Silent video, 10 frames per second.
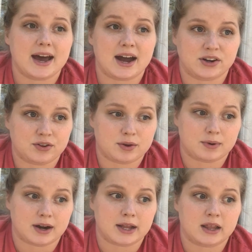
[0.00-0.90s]
I know there
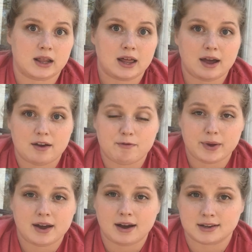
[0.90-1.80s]
were a lot of
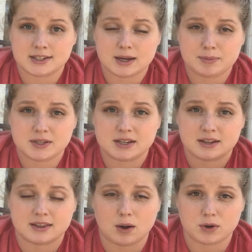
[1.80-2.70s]
big concepts
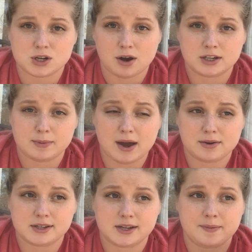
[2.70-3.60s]
that were talked
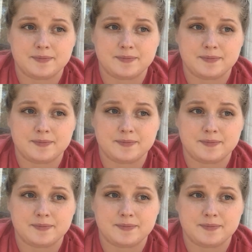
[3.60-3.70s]
about,